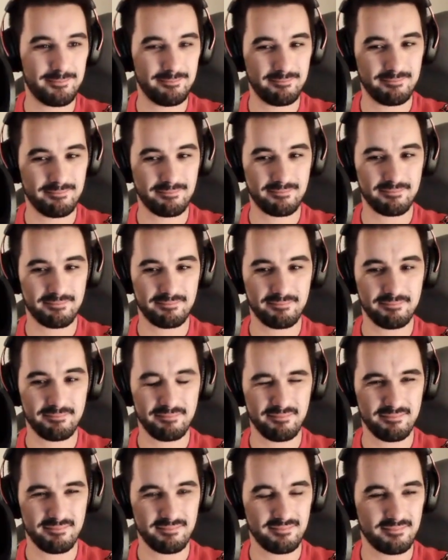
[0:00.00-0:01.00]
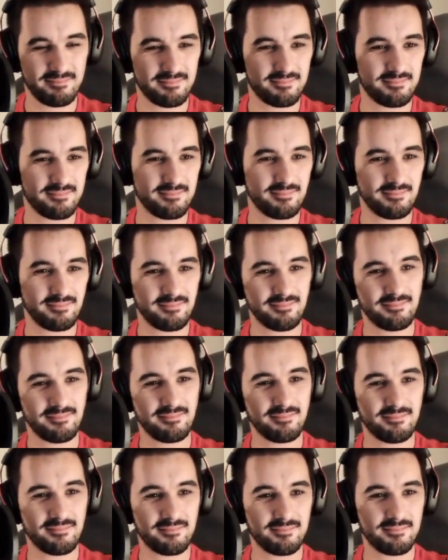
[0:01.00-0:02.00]

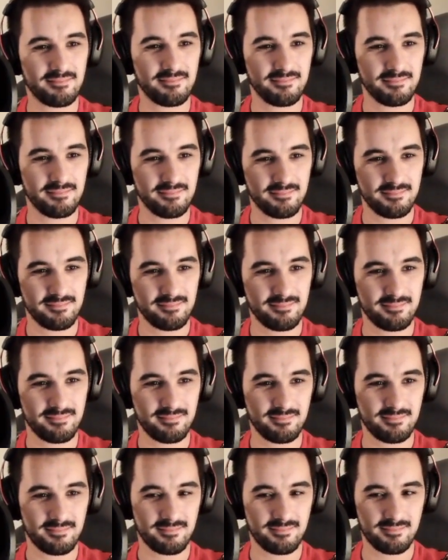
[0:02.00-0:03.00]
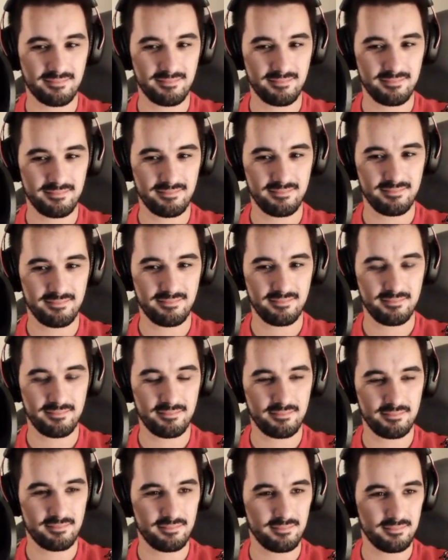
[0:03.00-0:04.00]

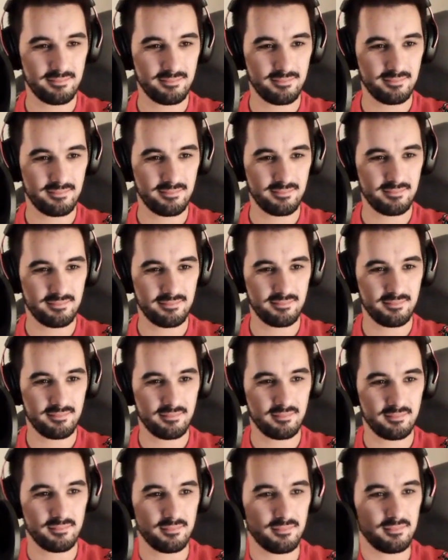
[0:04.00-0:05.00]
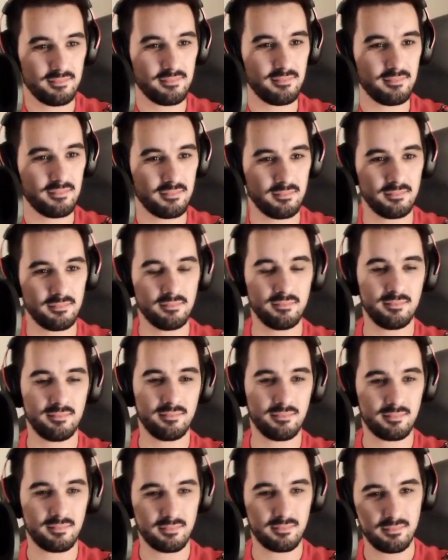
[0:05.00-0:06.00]

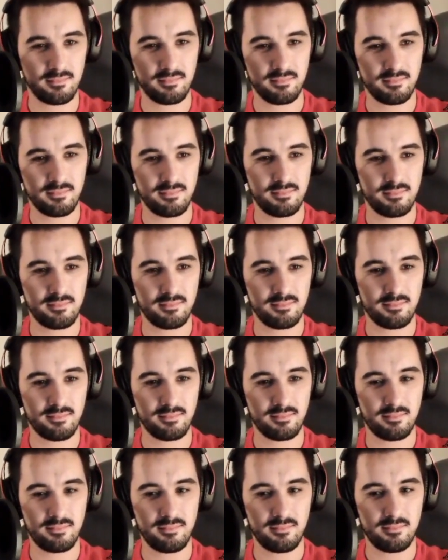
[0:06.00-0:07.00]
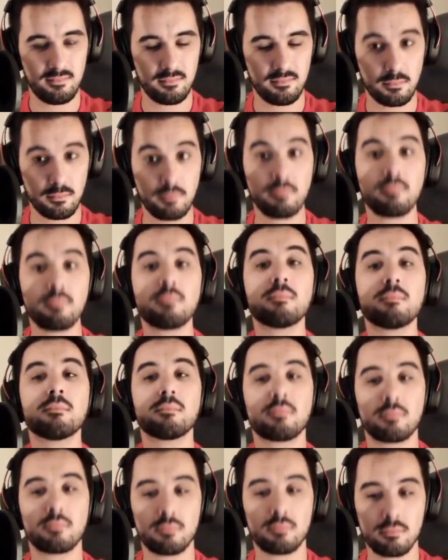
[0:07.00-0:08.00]
No words are spoken by the person on screen.